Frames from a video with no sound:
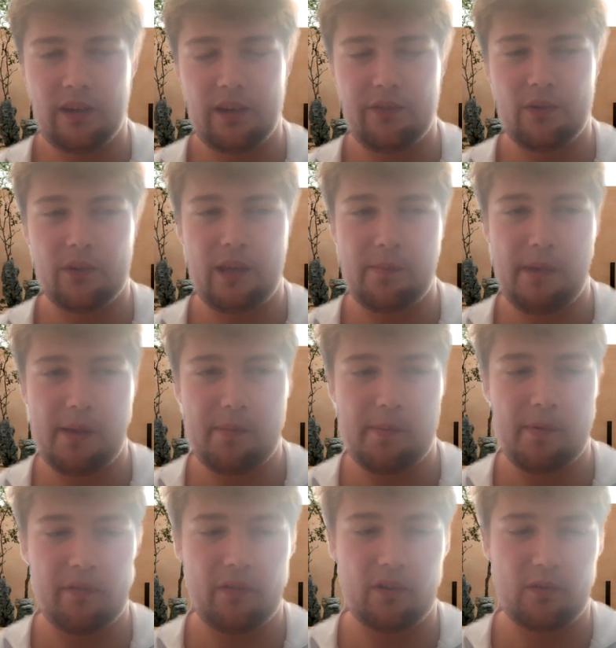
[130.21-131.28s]
and I feel they may be a
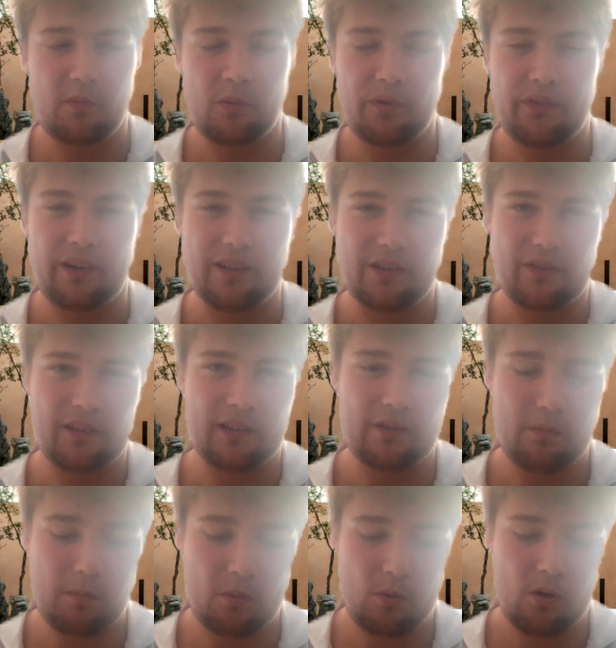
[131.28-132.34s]
bit vulnerable defensively,
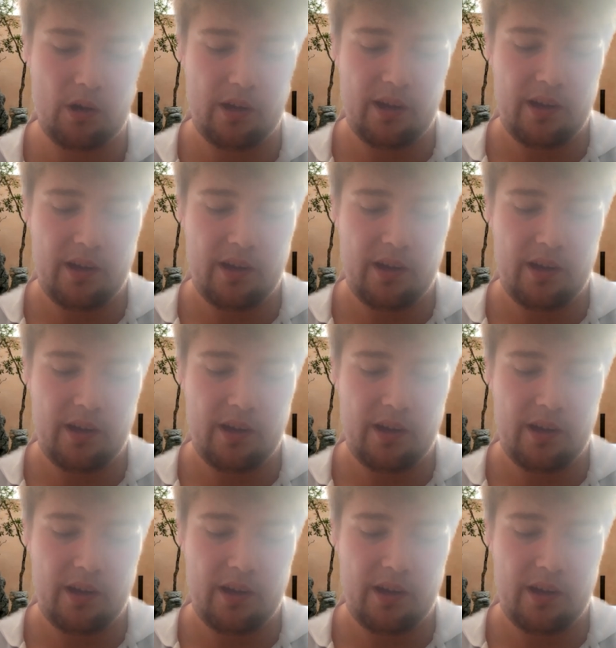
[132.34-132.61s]
Liverpool,